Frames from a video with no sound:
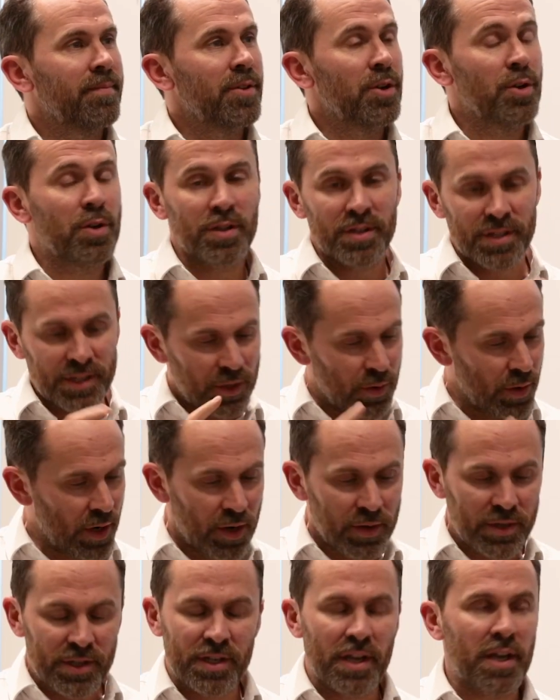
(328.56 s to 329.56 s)
This is about
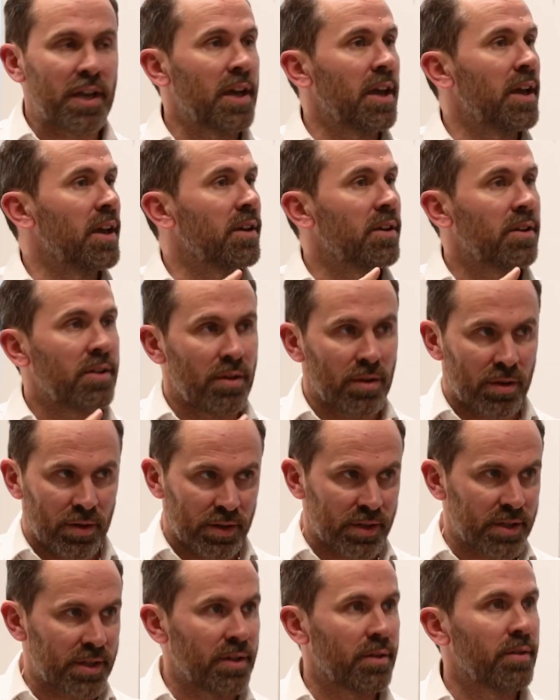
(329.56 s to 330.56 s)
going back to what you
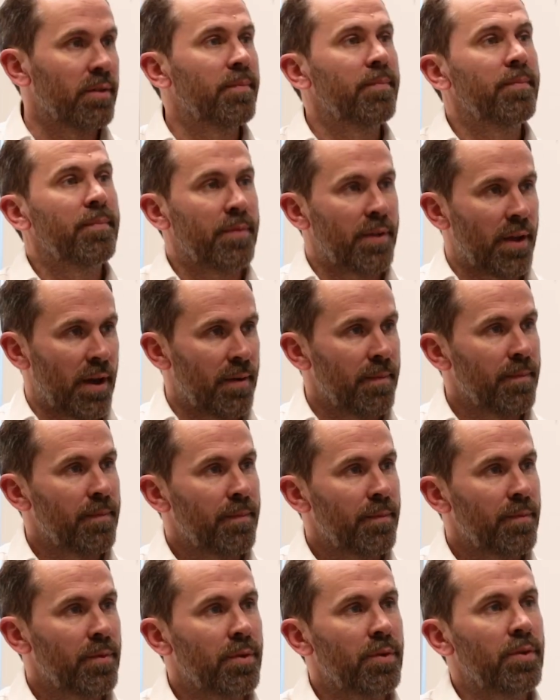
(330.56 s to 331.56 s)
want to do.
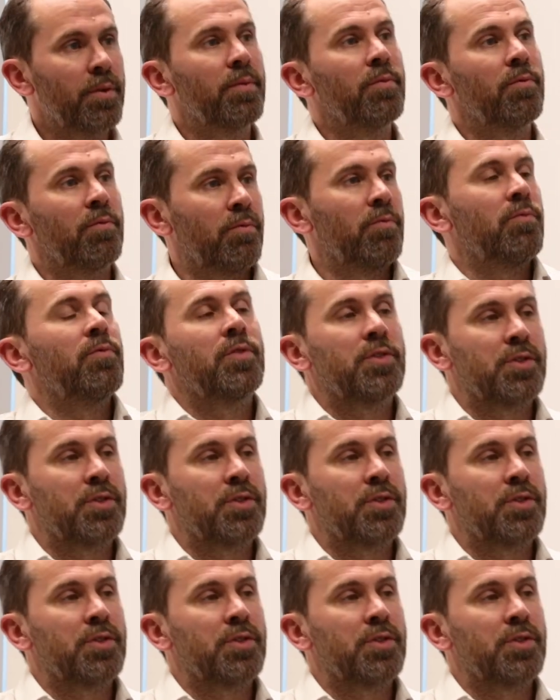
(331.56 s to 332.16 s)
What you want to do.